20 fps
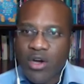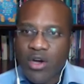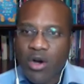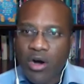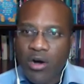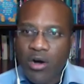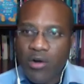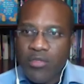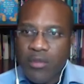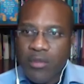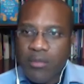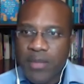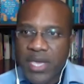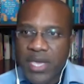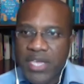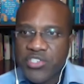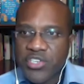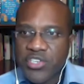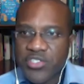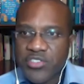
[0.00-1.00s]
all the
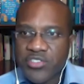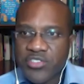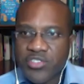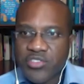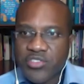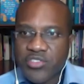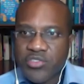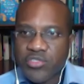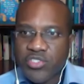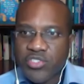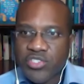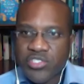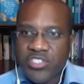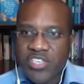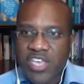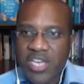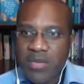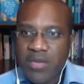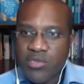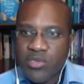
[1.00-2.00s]
major
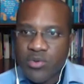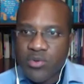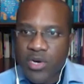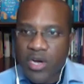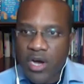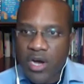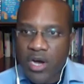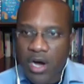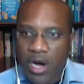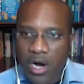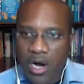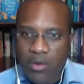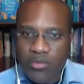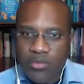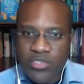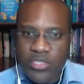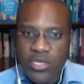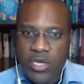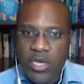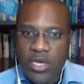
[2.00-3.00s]
institutions came to a
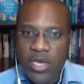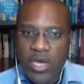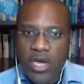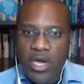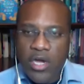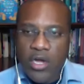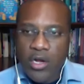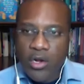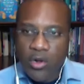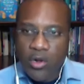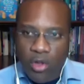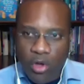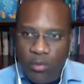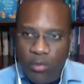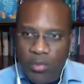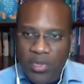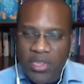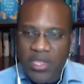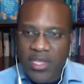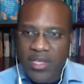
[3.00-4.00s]
halt
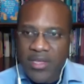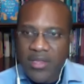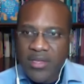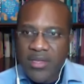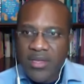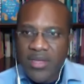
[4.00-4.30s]
globally.